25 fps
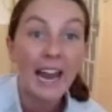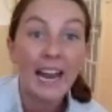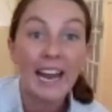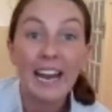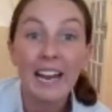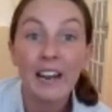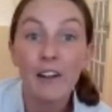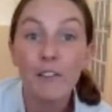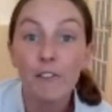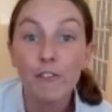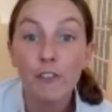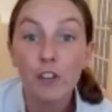
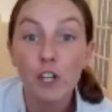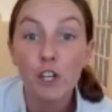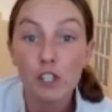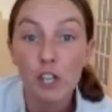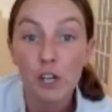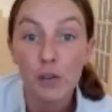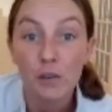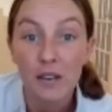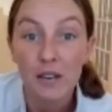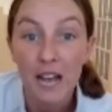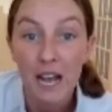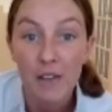If you
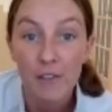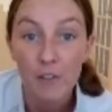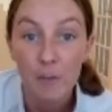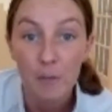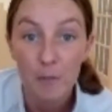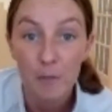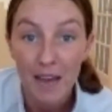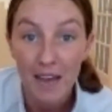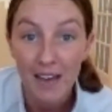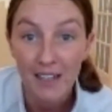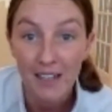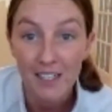don't have a
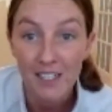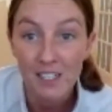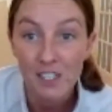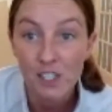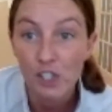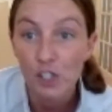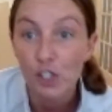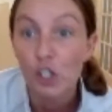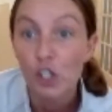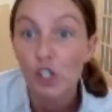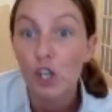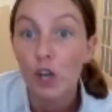band,
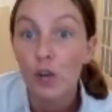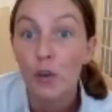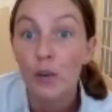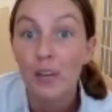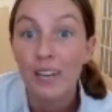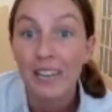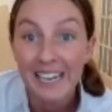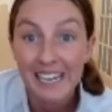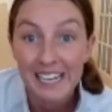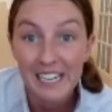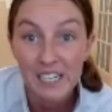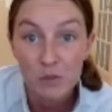you don't
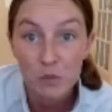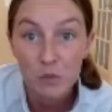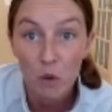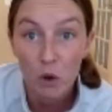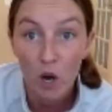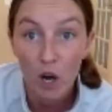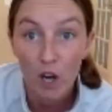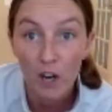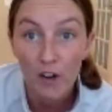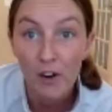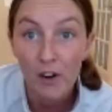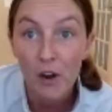need
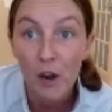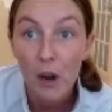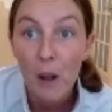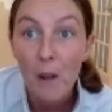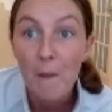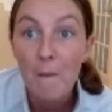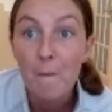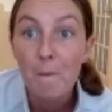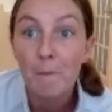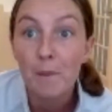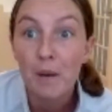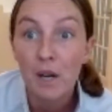one,
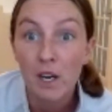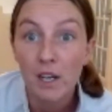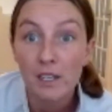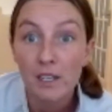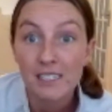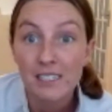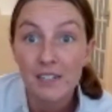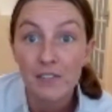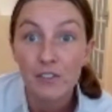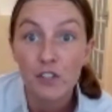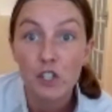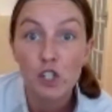but
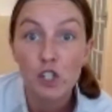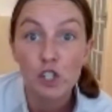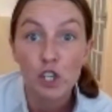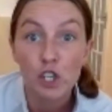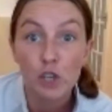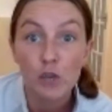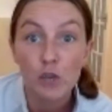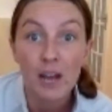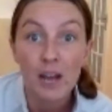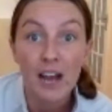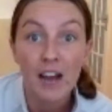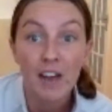if you
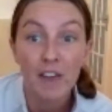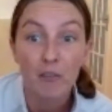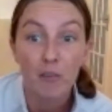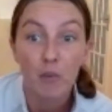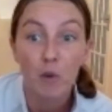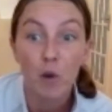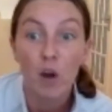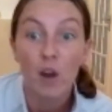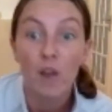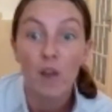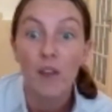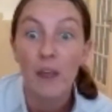do have
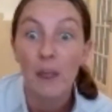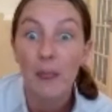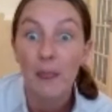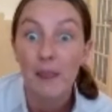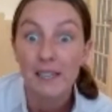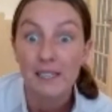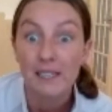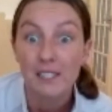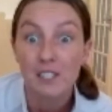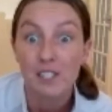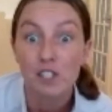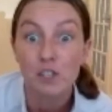one, then
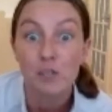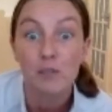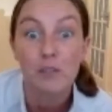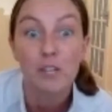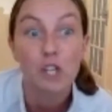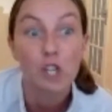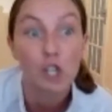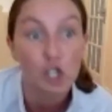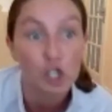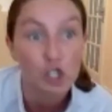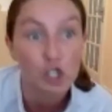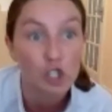this is something
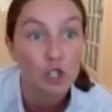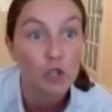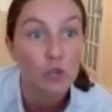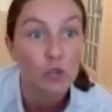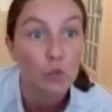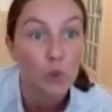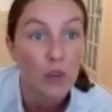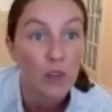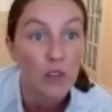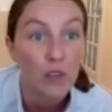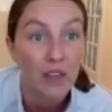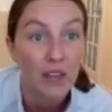you can do
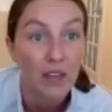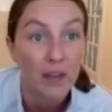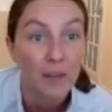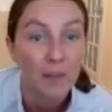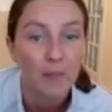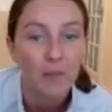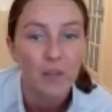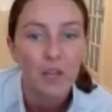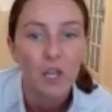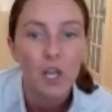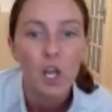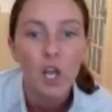with it.
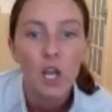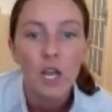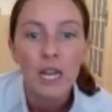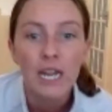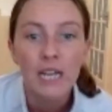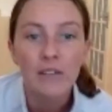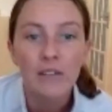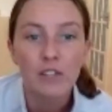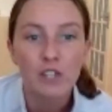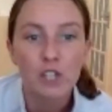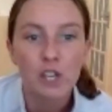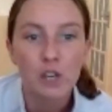
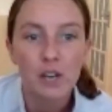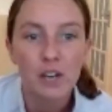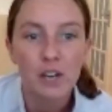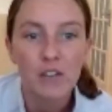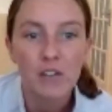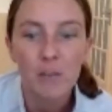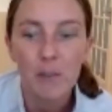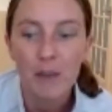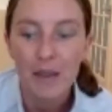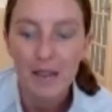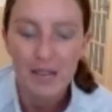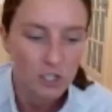If you don't have
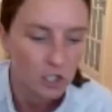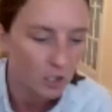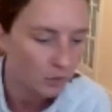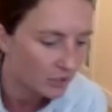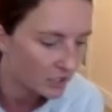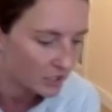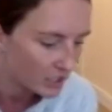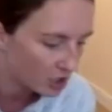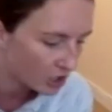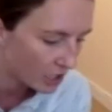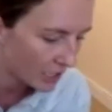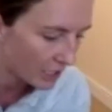a band, I would
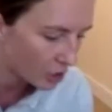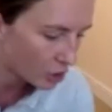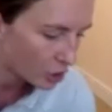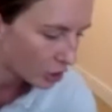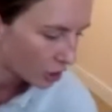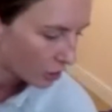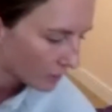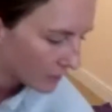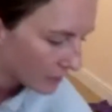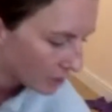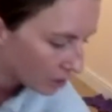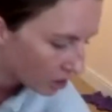suggest
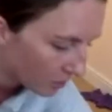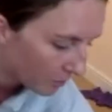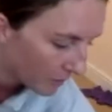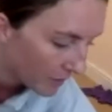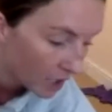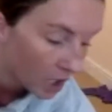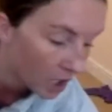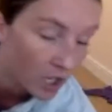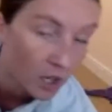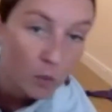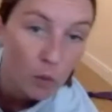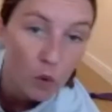using something
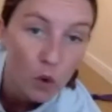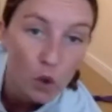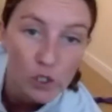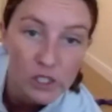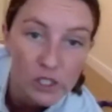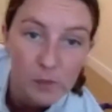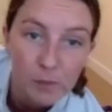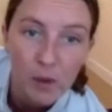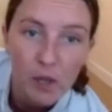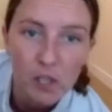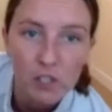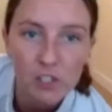like a
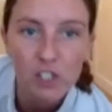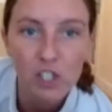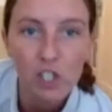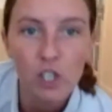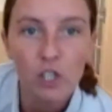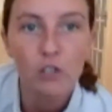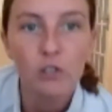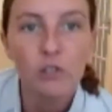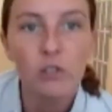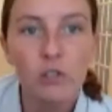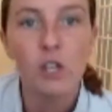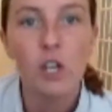water
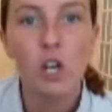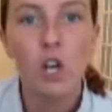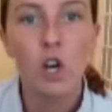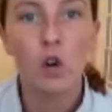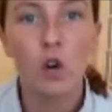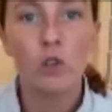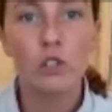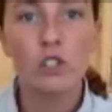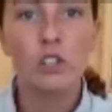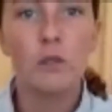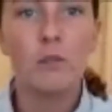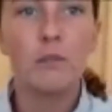bottle
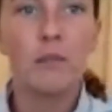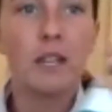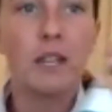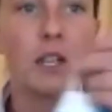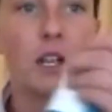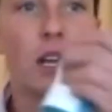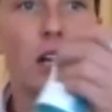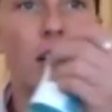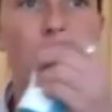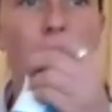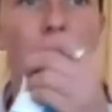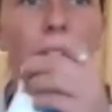or something
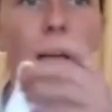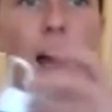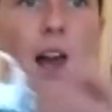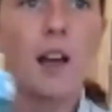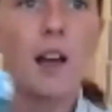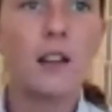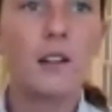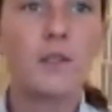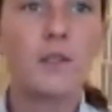like that.